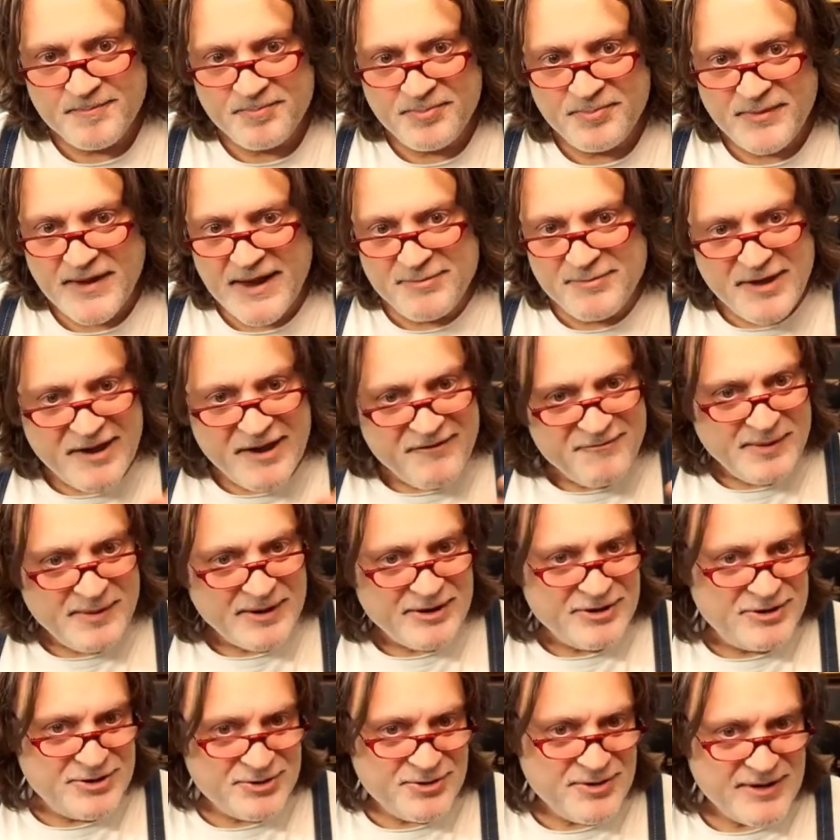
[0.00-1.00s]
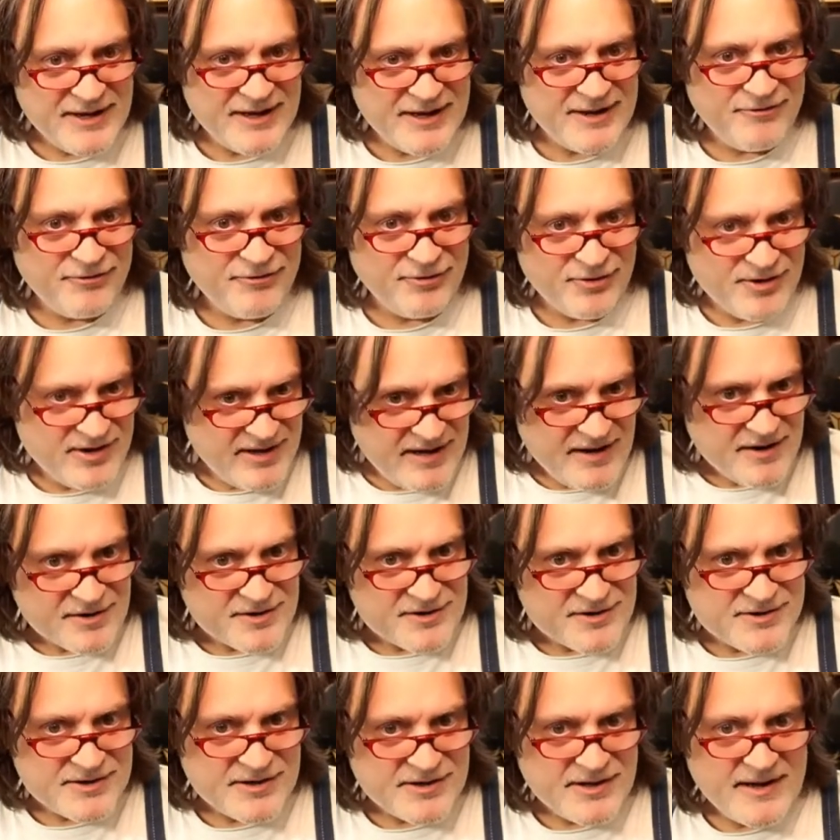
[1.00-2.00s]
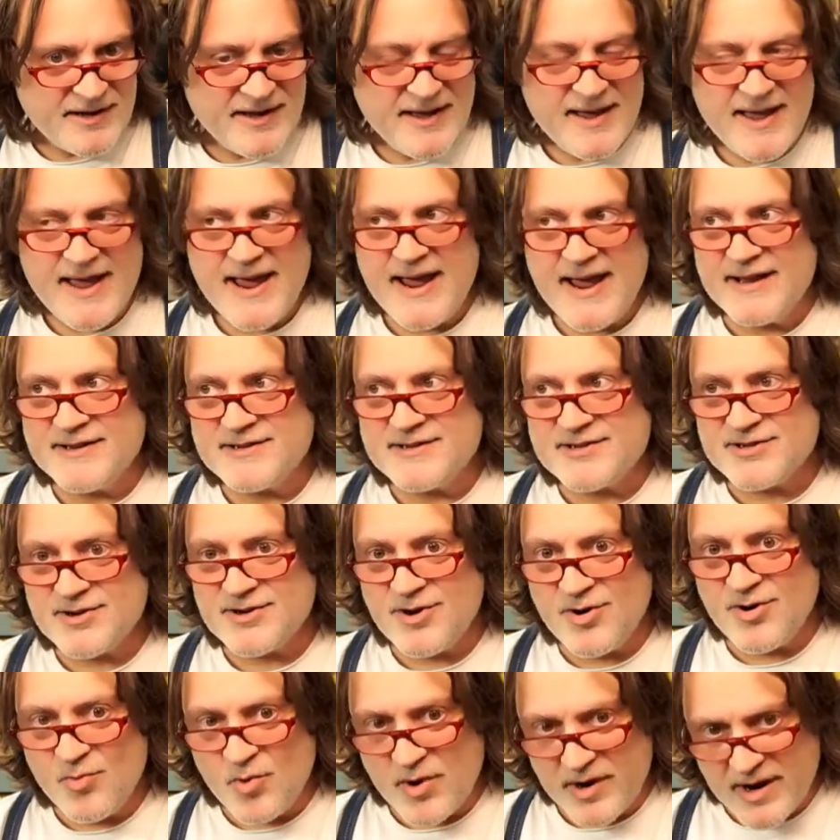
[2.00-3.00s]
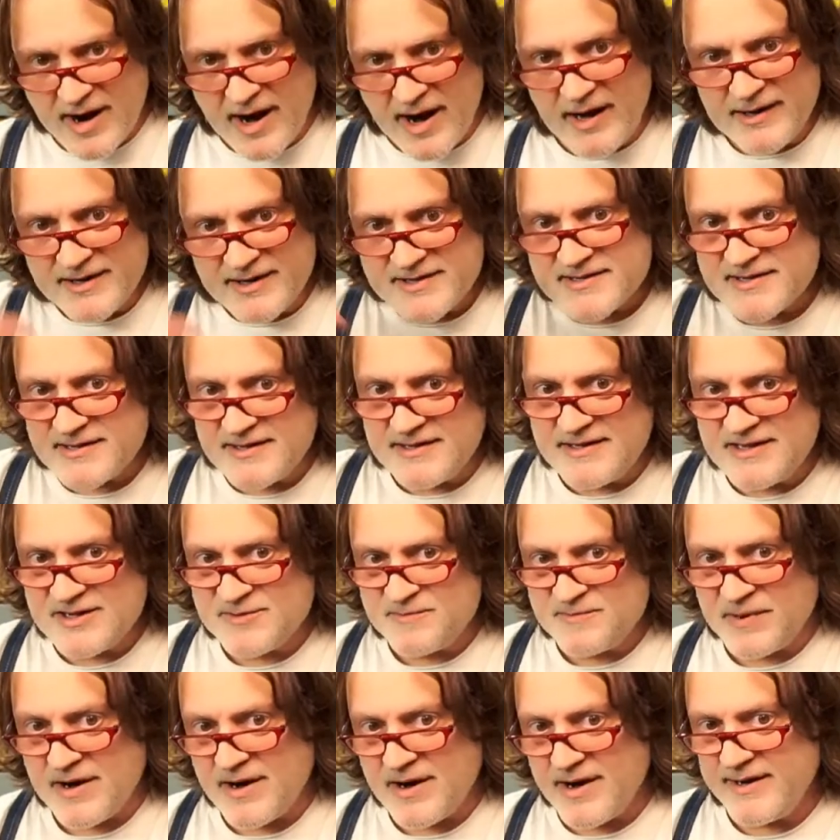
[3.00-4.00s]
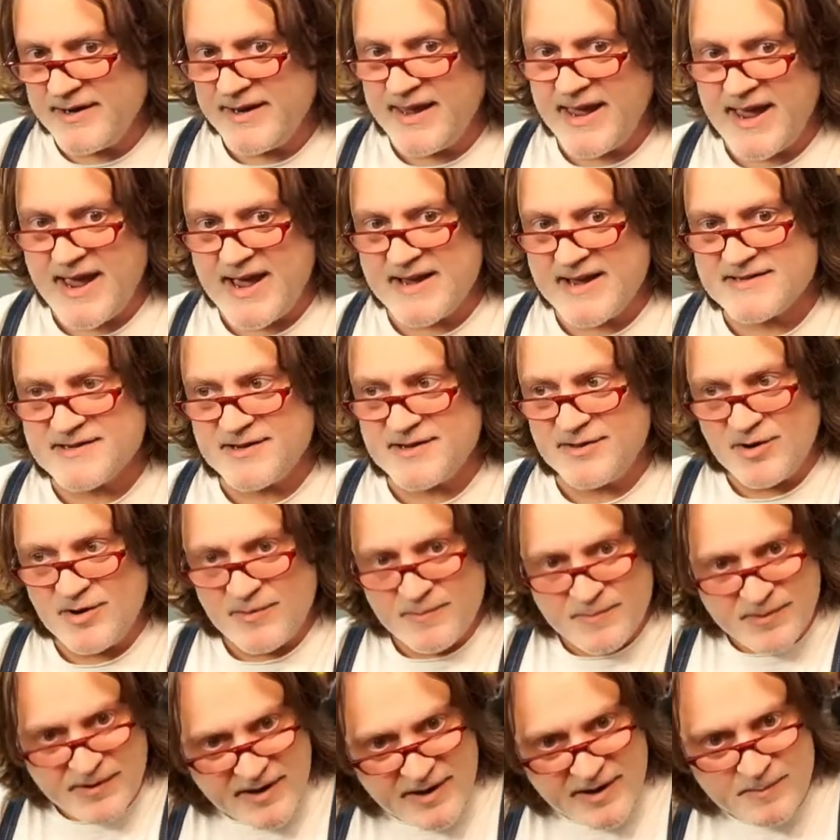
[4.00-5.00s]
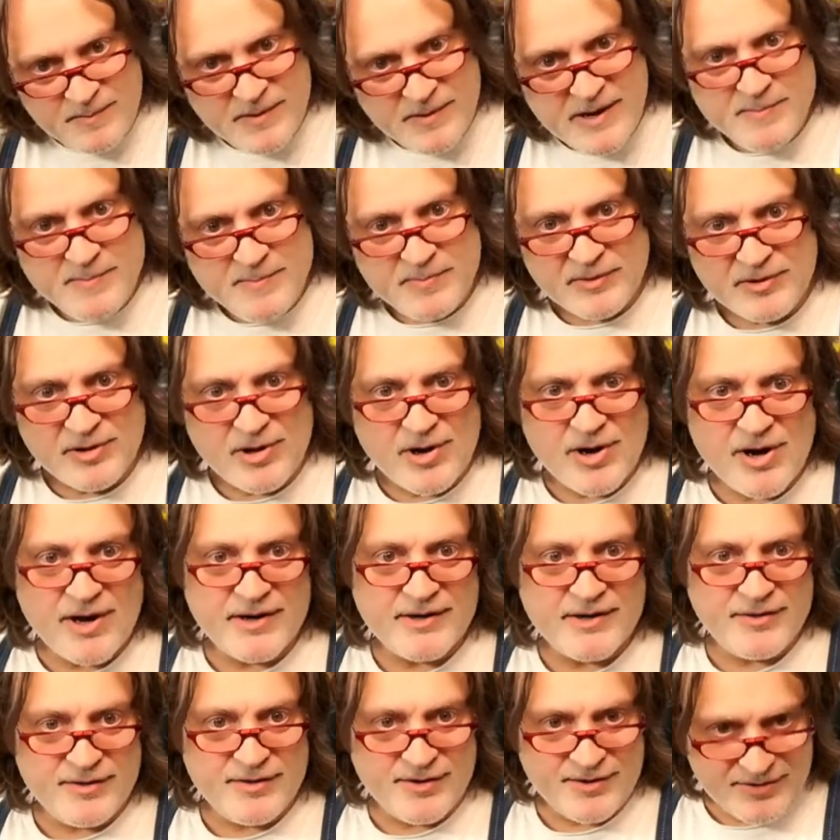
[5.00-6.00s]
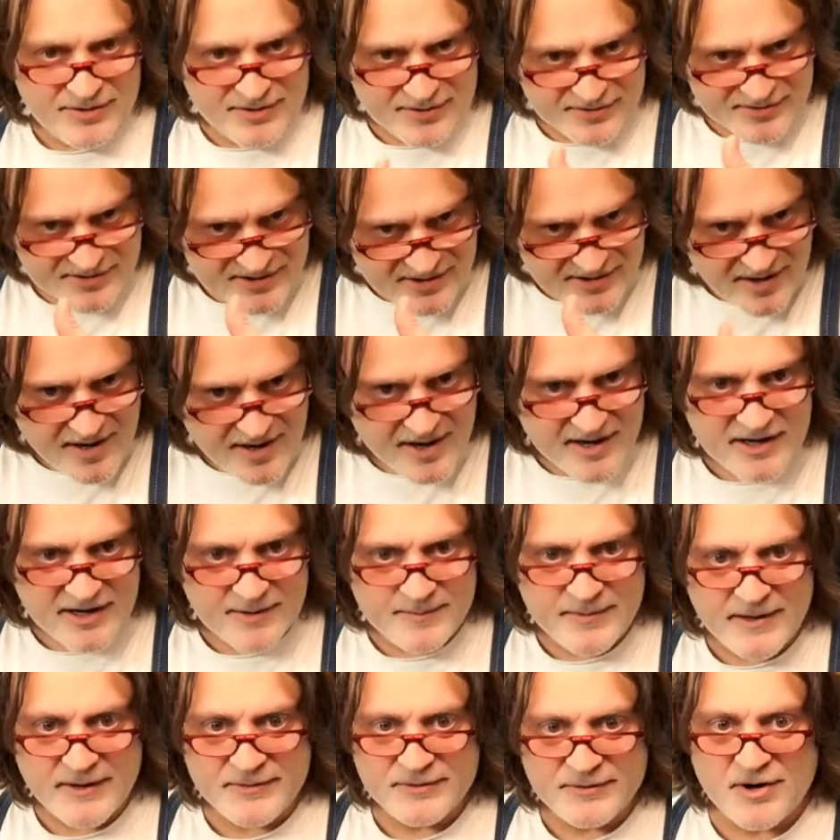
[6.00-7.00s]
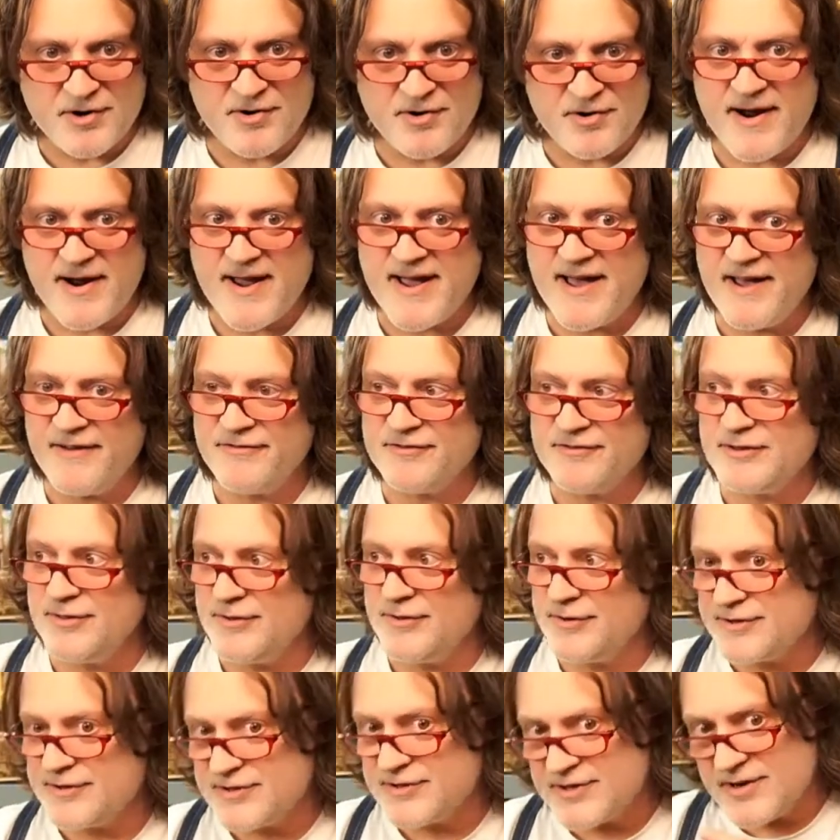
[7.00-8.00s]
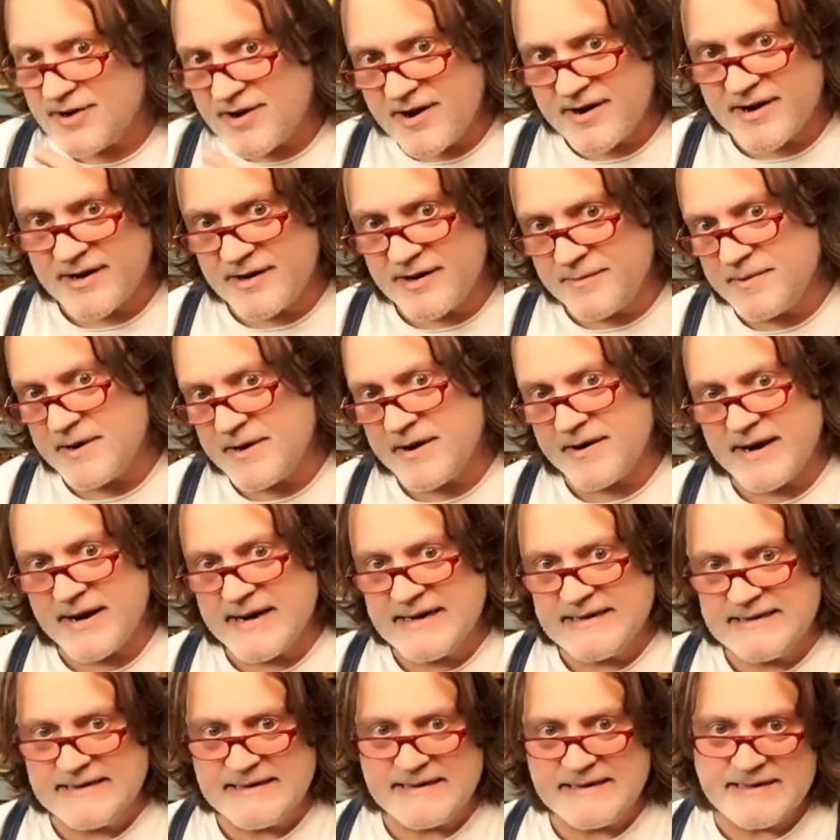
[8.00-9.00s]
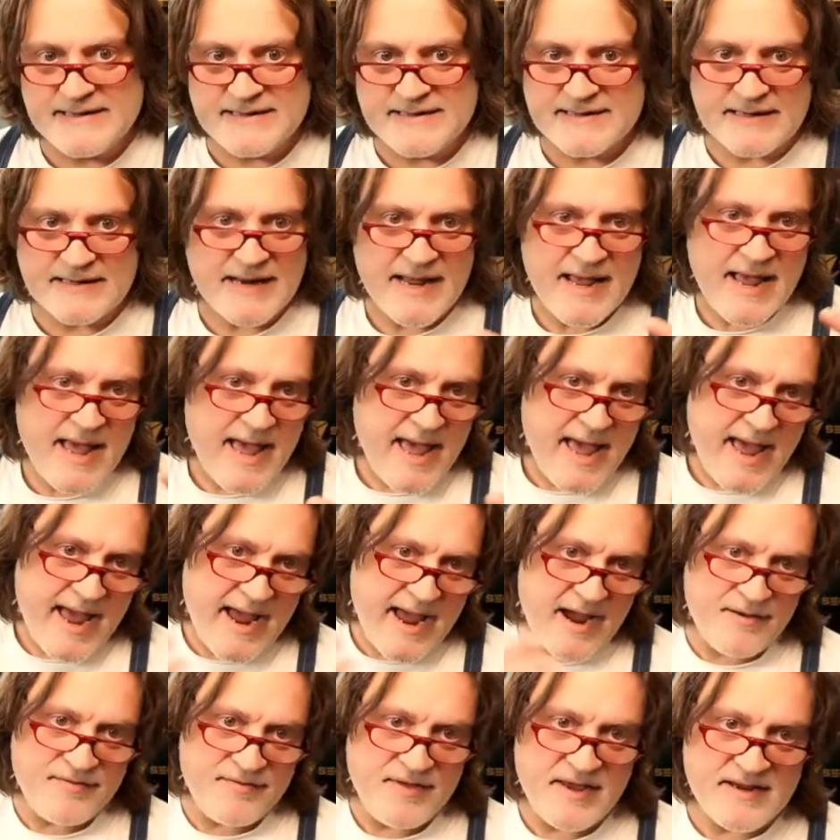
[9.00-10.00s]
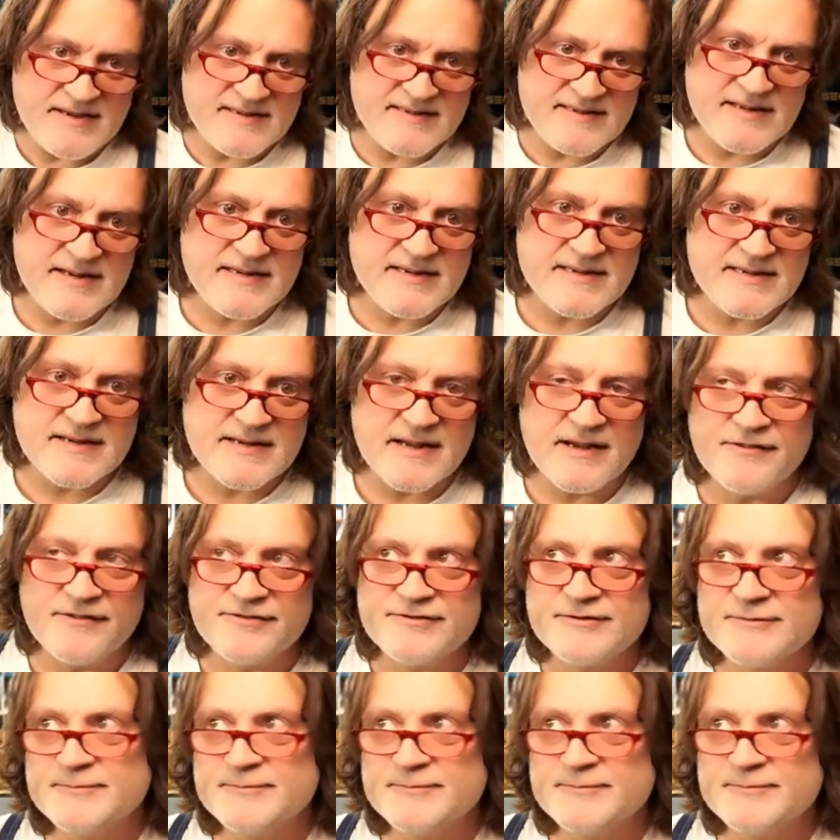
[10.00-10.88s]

And they've been doing it for years. And so when I listen to these podcasts and they're bringing people on and they're they're talking about the craft and they're talking about ideas and how they see stuff,